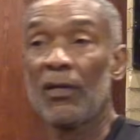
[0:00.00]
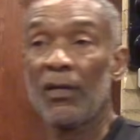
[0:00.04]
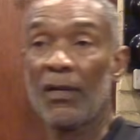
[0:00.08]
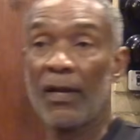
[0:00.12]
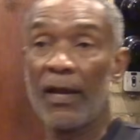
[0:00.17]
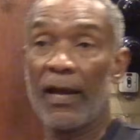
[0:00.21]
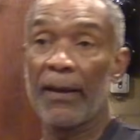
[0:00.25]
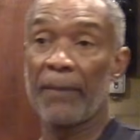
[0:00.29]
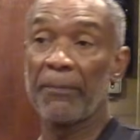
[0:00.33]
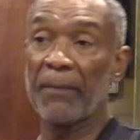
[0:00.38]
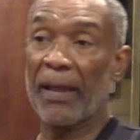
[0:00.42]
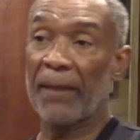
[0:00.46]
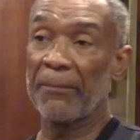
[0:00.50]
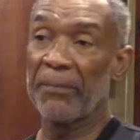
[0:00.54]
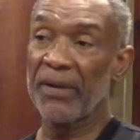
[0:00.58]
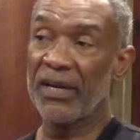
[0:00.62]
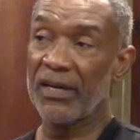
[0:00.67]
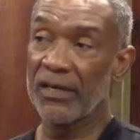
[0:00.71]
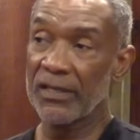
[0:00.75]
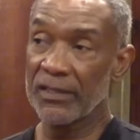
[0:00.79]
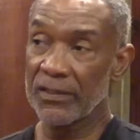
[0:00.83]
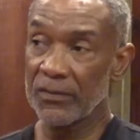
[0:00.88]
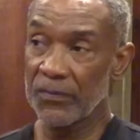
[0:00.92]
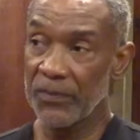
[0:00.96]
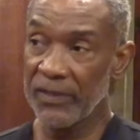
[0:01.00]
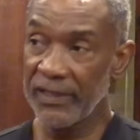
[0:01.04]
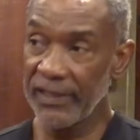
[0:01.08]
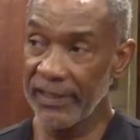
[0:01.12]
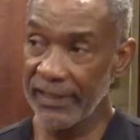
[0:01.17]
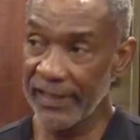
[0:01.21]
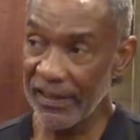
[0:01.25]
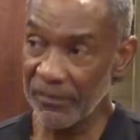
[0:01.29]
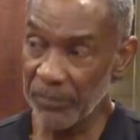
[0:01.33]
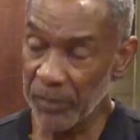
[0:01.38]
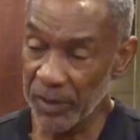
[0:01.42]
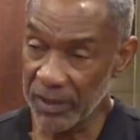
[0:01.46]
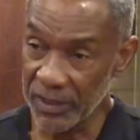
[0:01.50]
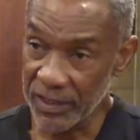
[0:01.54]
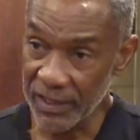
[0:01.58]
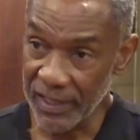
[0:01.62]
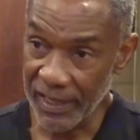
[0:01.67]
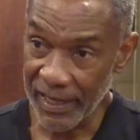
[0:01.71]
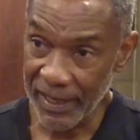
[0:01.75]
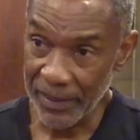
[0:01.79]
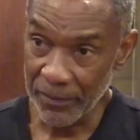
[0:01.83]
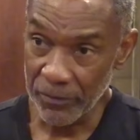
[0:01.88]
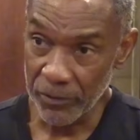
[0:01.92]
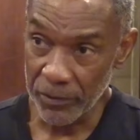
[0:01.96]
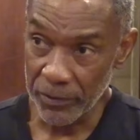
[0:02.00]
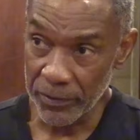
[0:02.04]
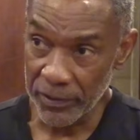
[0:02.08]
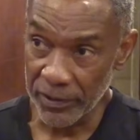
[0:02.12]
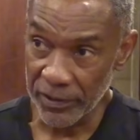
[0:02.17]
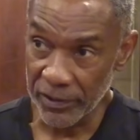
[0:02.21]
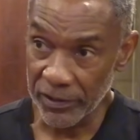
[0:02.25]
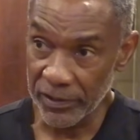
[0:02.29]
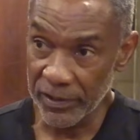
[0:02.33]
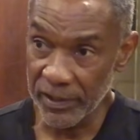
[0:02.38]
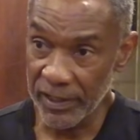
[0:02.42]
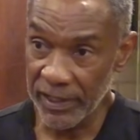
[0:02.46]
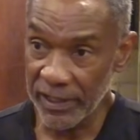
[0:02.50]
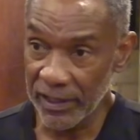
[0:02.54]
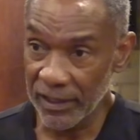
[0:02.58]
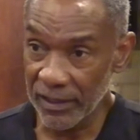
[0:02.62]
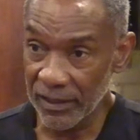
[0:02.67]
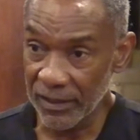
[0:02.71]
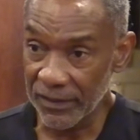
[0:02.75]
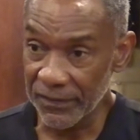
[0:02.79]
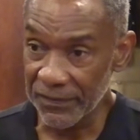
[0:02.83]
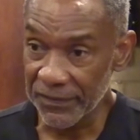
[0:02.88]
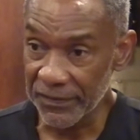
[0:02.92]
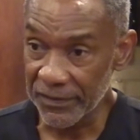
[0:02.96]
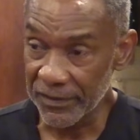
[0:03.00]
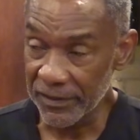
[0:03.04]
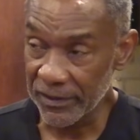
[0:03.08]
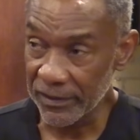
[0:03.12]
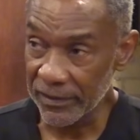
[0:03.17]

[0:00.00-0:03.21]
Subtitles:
and because we didn't have much time, we were early off. So,